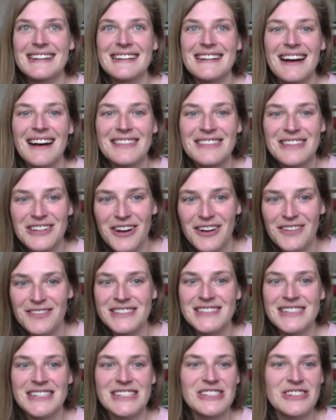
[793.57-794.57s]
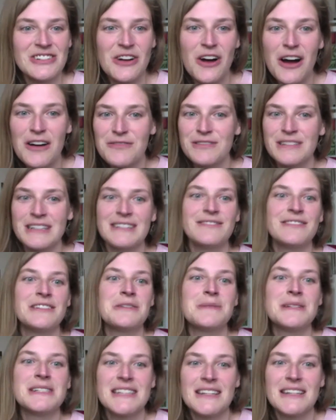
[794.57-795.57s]
cut the conversation off when I feel
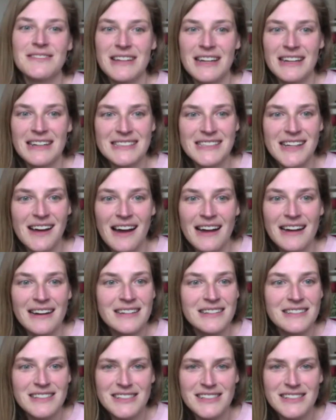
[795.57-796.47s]
myself getting tired,